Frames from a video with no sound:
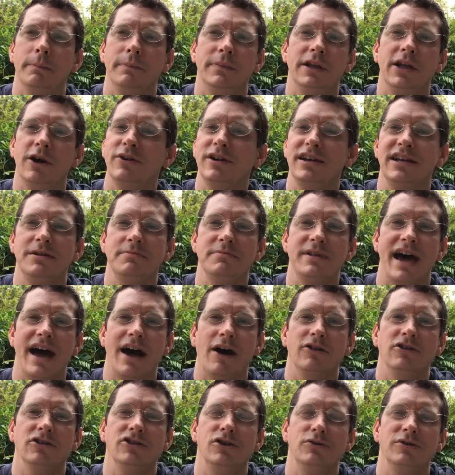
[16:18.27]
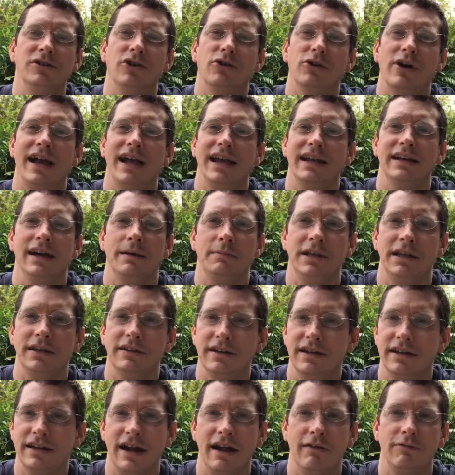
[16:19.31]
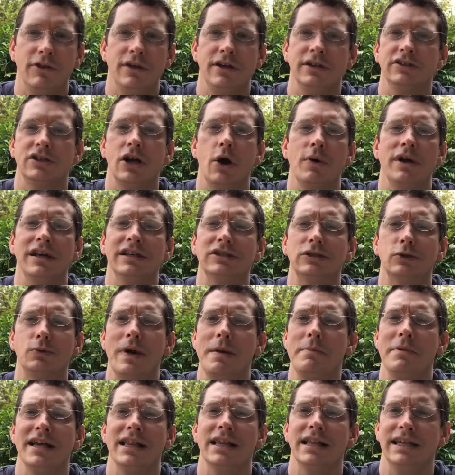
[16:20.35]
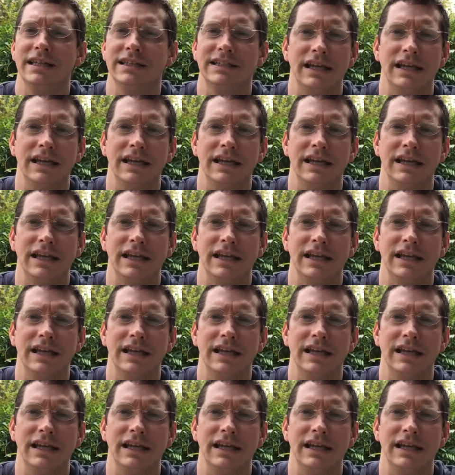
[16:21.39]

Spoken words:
You don't need them now. You're doing great. I mean, everything's going swimmingly.